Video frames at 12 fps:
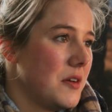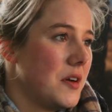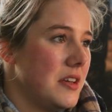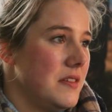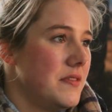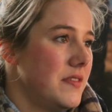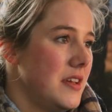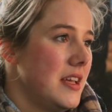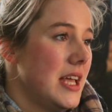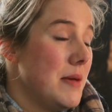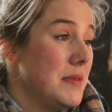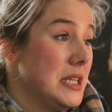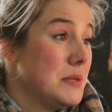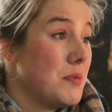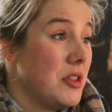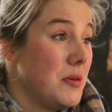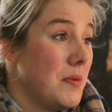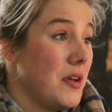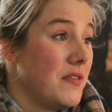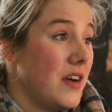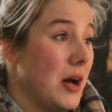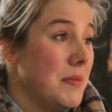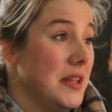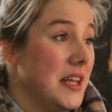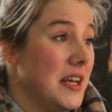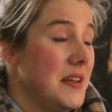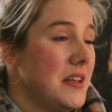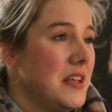Kind of him and his brother both farming there.